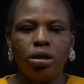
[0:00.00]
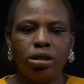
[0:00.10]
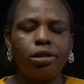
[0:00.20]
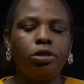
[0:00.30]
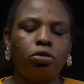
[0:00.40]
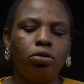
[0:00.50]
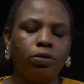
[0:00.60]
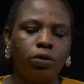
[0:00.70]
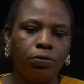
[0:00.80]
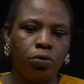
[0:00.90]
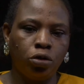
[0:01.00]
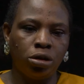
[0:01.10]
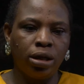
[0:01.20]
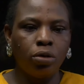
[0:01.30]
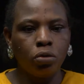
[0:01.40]
He said, you should give the phone
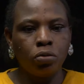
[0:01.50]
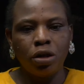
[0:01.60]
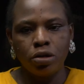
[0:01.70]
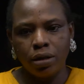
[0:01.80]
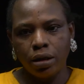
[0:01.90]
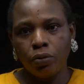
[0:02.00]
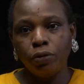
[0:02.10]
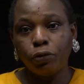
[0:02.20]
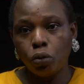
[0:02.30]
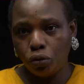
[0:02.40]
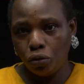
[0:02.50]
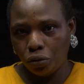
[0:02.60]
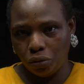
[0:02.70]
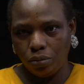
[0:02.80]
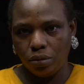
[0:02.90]
to you. Now I told my husband that we've told you